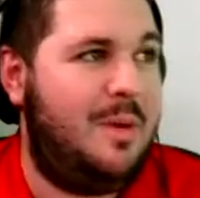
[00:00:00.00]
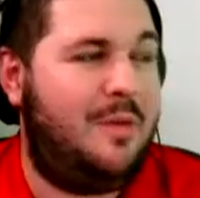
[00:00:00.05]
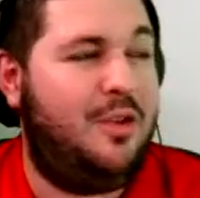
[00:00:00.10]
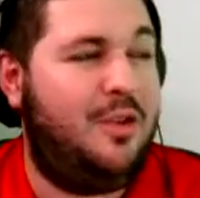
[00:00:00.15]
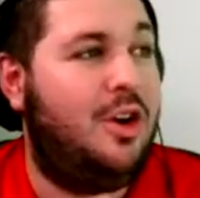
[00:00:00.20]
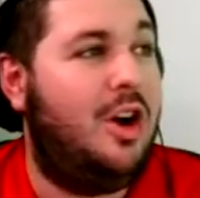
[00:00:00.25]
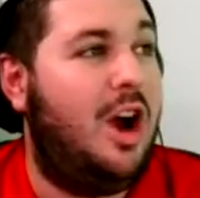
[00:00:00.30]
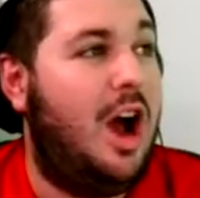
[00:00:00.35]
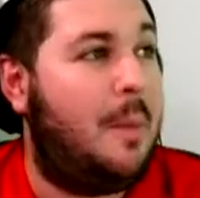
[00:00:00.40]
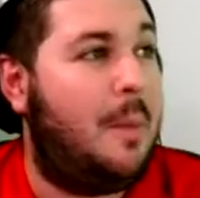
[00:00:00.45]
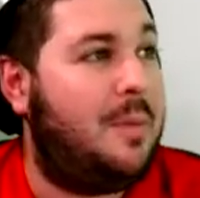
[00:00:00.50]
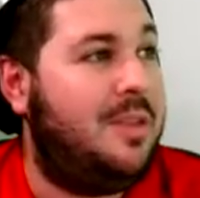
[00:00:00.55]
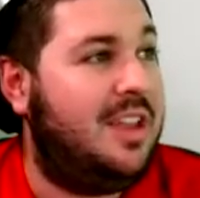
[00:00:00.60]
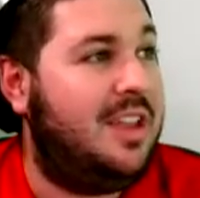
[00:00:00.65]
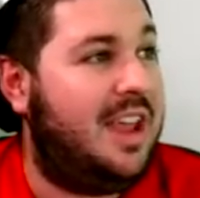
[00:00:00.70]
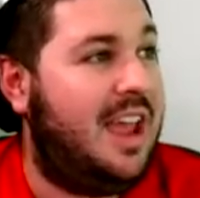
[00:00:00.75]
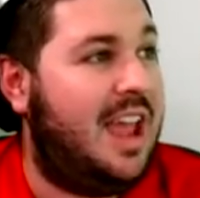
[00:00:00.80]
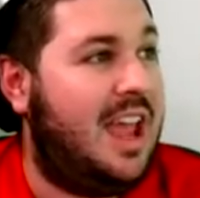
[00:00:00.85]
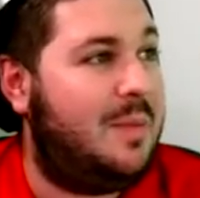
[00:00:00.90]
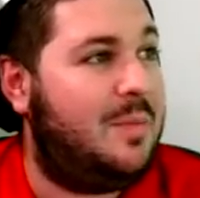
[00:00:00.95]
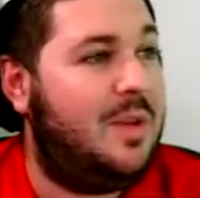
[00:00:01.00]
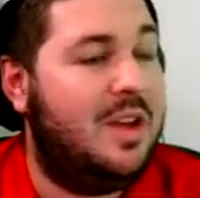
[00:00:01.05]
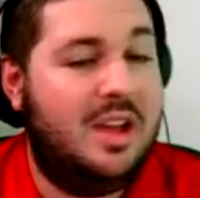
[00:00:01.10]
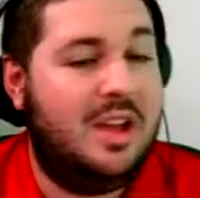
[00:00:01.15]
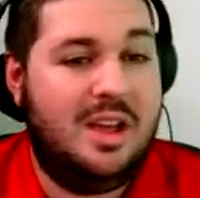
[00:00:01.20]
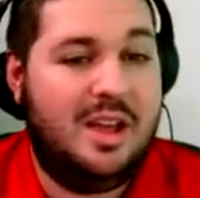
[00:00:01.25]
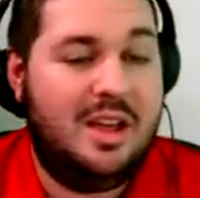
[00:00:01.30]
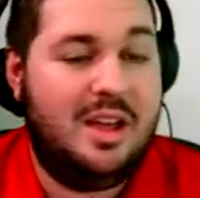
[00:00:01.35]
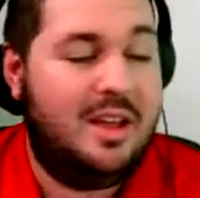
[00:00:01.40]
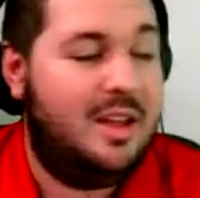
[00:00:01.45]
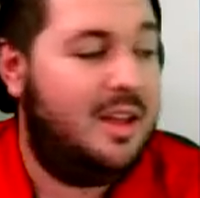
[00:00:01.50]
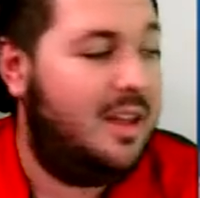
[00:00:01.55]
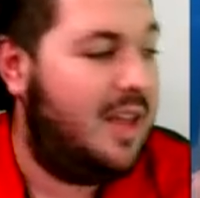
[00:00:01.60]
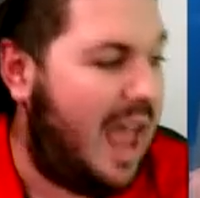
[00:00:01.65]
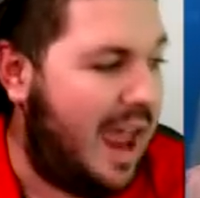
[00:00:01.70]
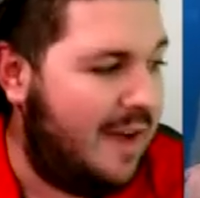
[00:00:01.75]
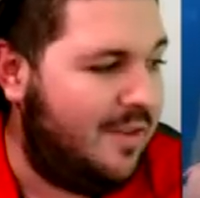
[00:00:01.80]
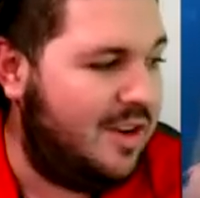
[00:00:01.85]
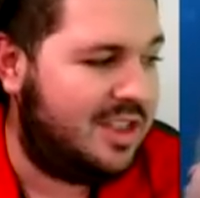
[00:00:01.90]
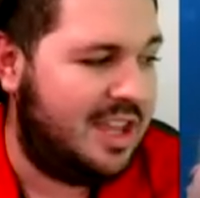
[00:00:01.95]
if you're mm. up in the game,
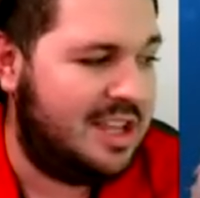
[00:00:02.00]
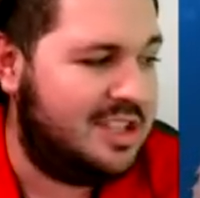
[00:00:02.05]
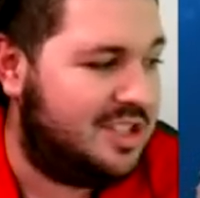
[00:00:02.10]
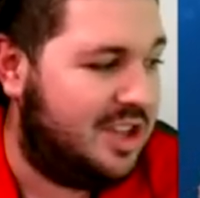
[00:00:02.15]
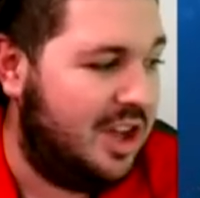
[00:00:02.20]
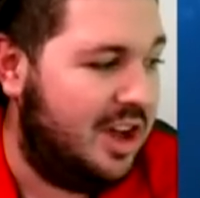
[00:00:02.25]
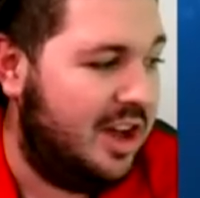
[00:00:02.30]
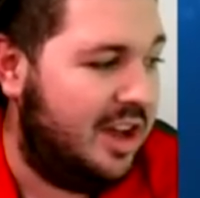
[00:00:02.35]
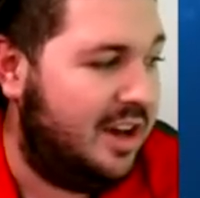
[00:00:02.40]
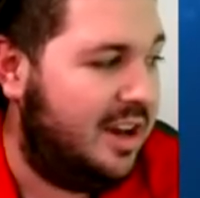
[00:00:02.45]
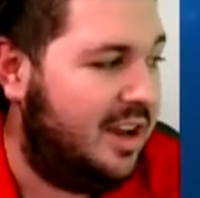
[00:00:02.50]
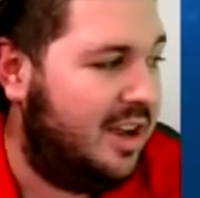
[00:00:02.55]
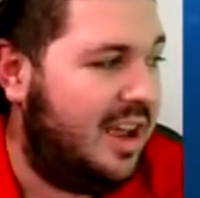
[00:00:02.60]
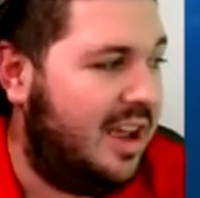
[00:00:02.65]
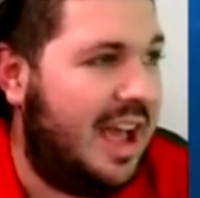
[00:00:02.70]
everything's good.